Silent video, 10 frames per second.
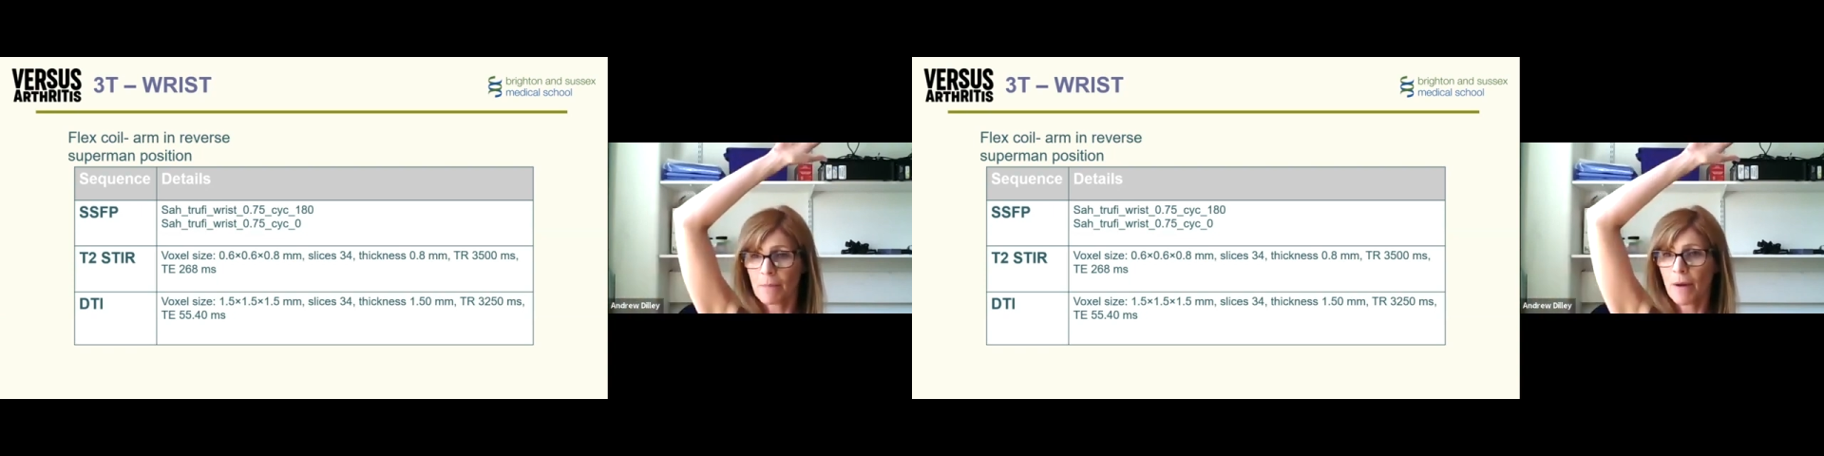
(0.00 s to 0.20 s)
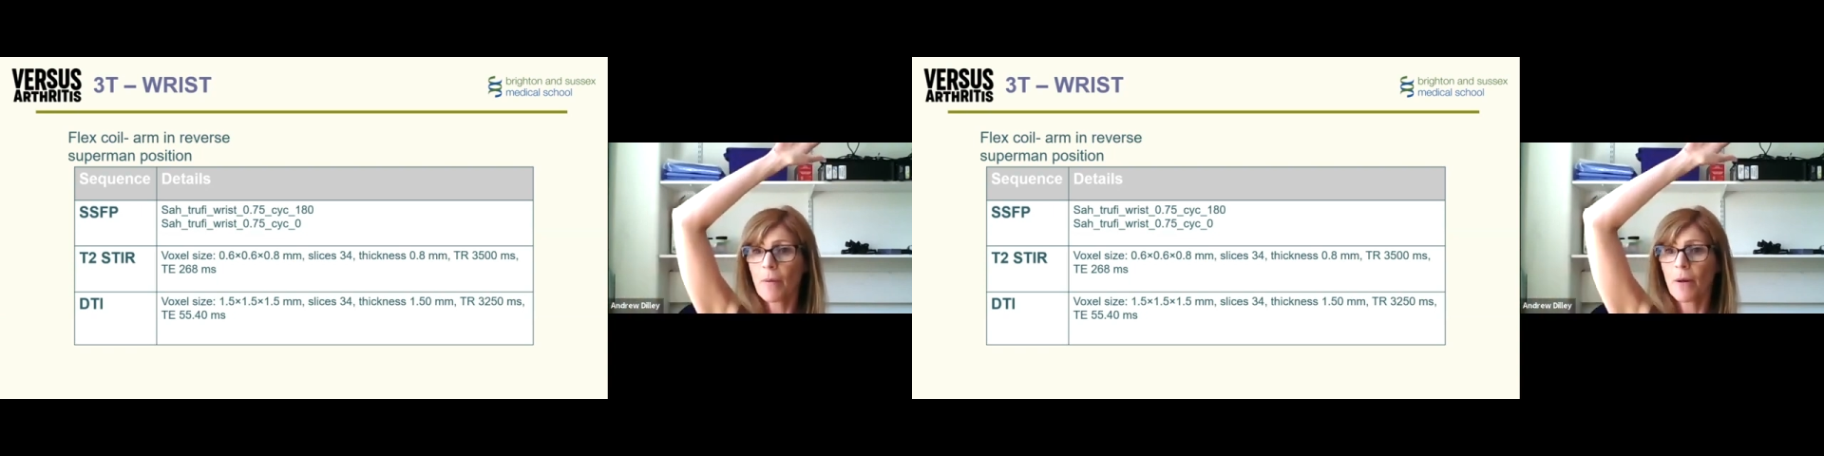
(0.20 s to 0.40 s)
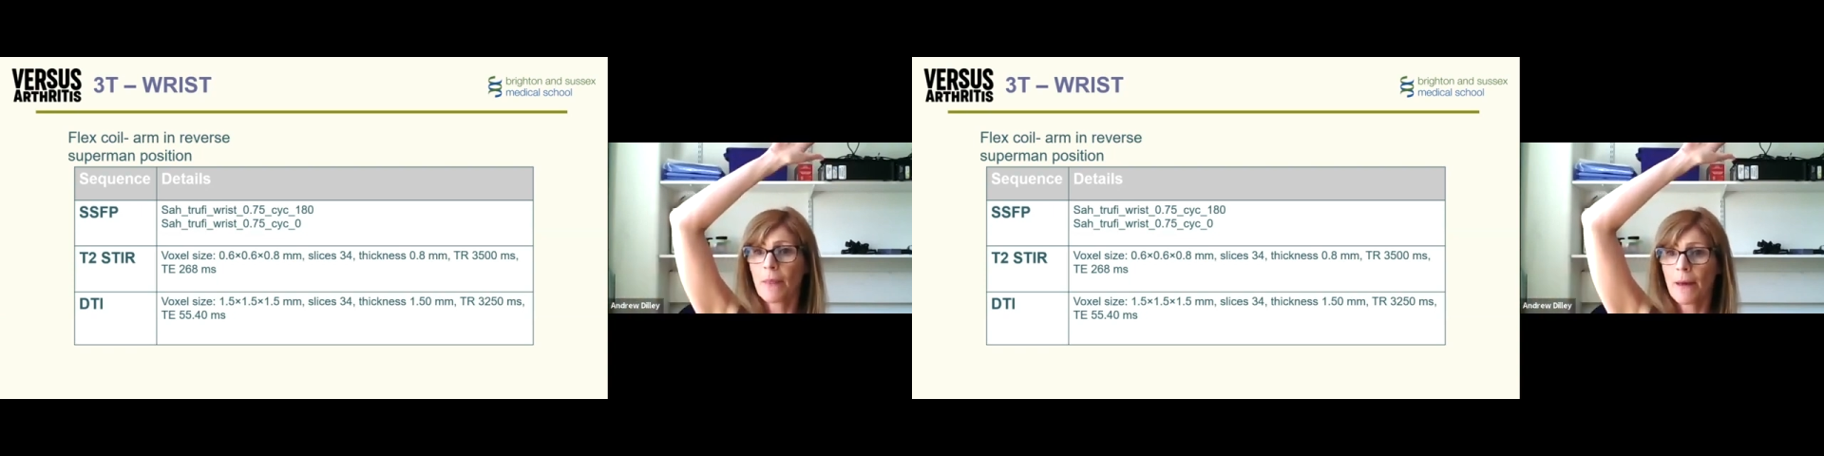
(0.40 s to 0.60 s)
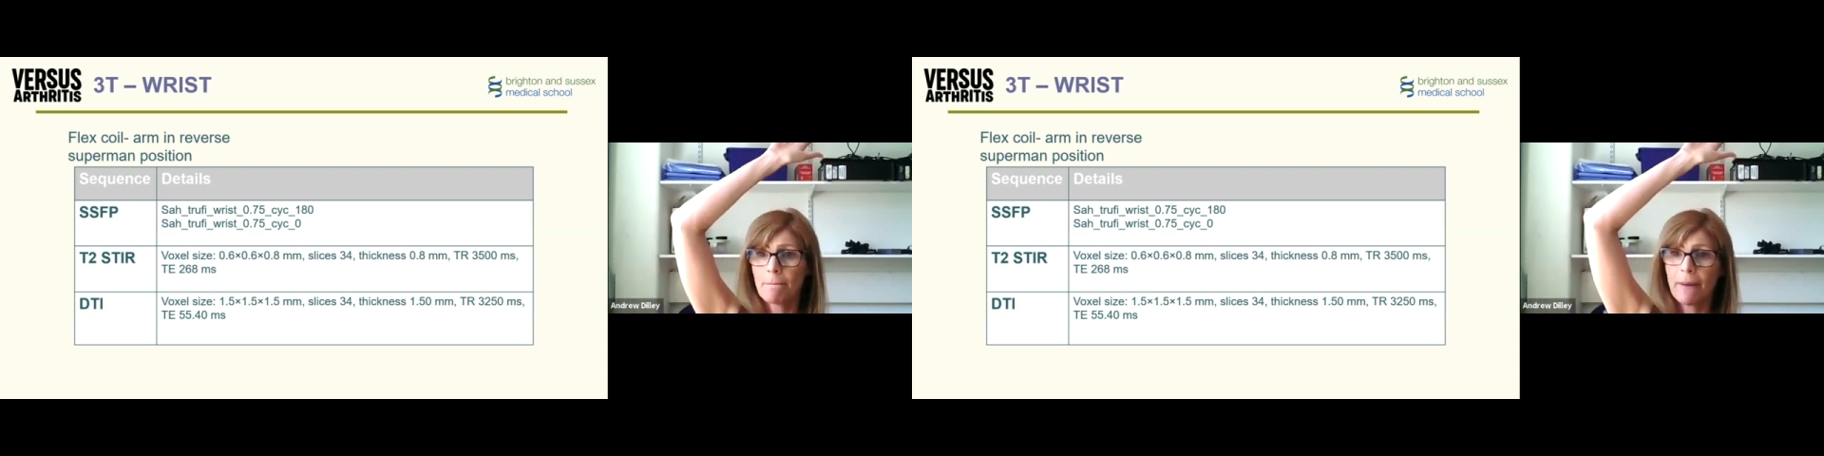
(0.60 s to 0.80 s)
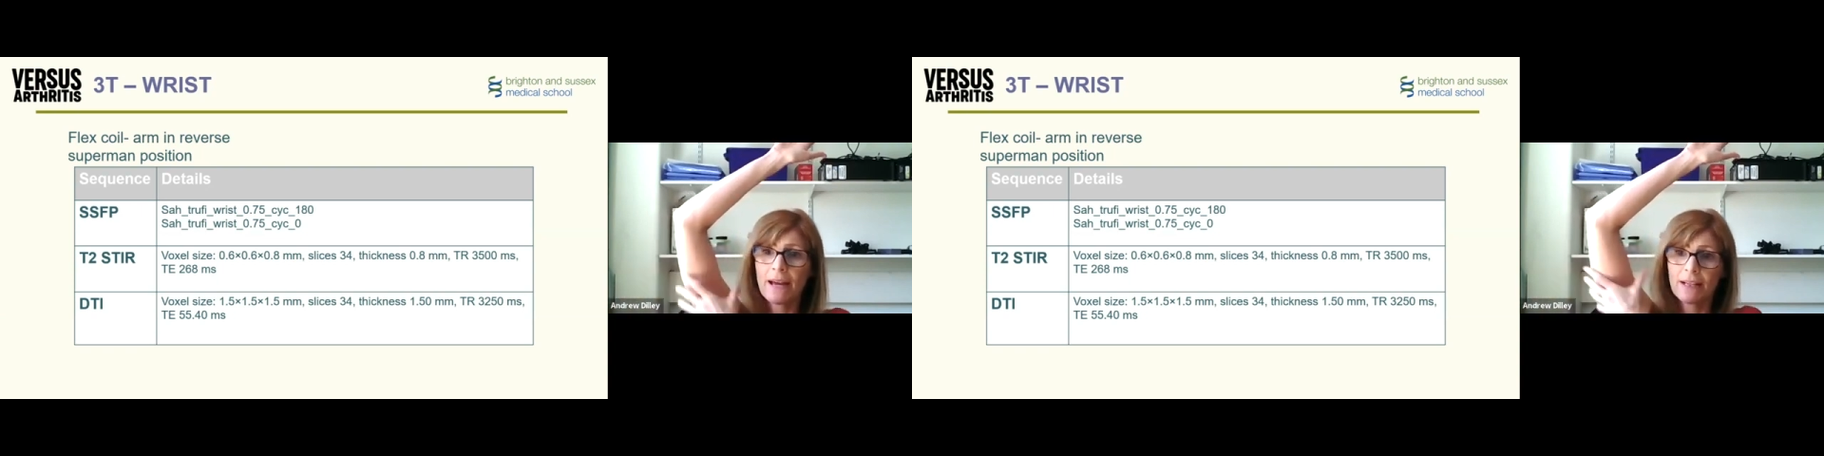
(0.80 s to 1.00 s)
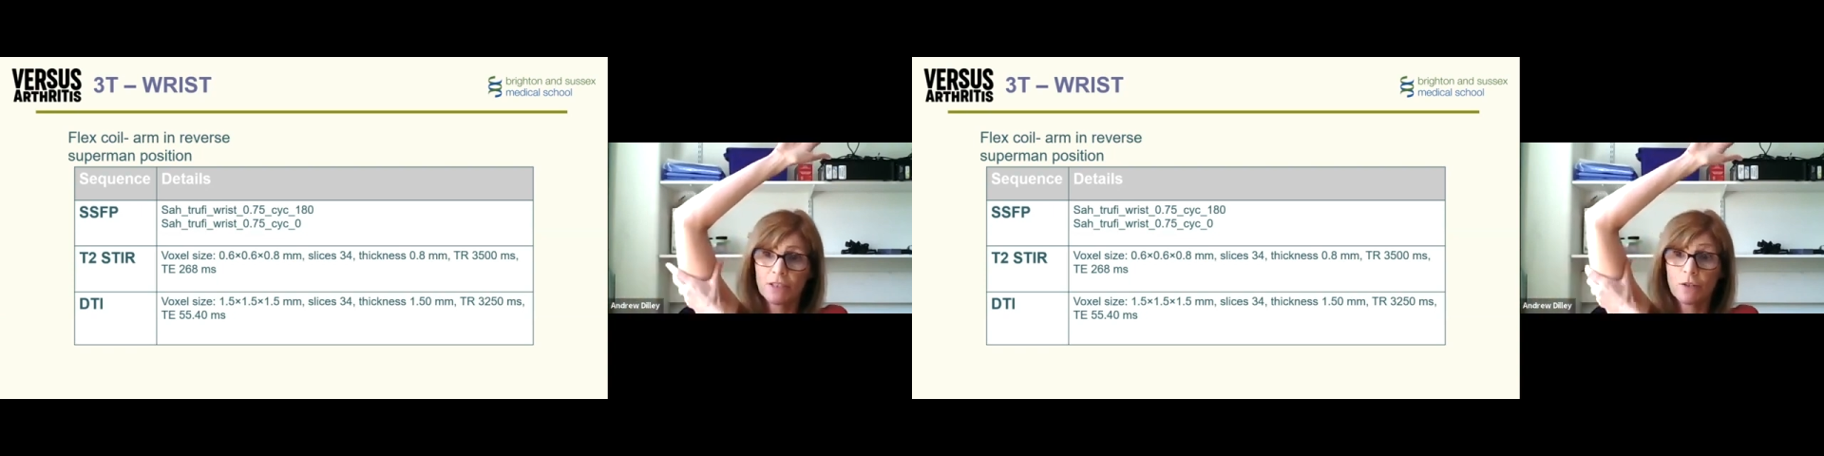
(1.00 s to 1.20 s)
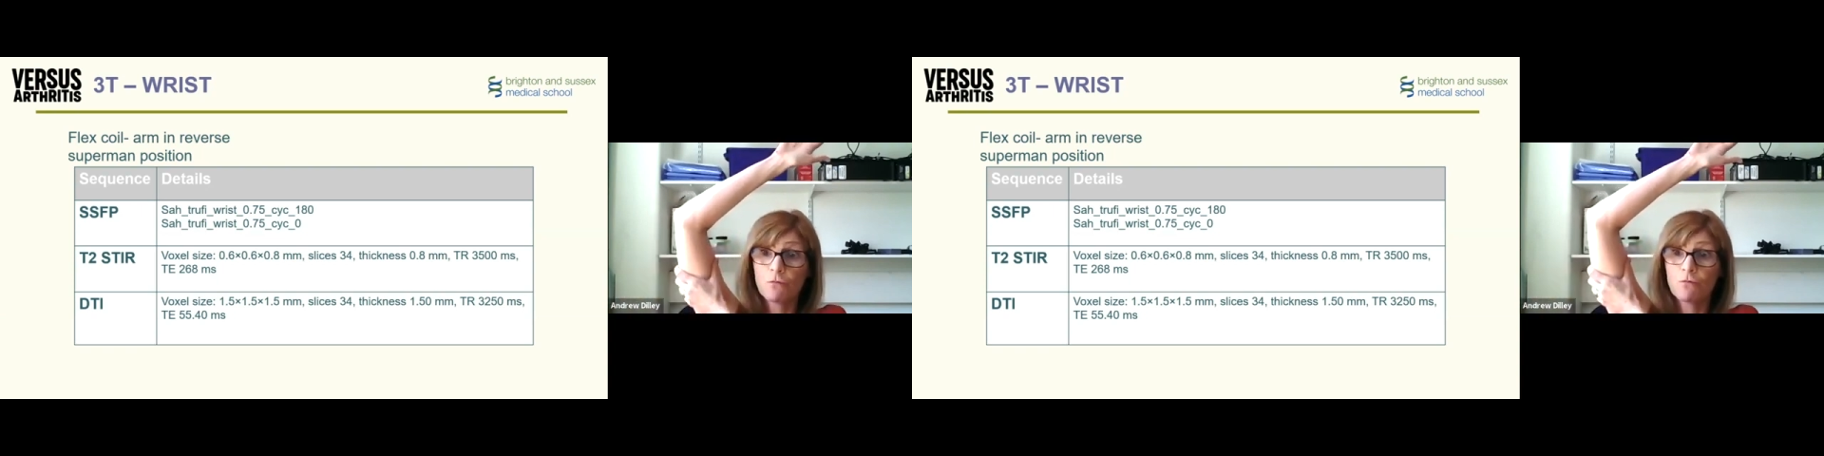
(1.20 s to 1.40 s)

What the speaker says: them up on their backs,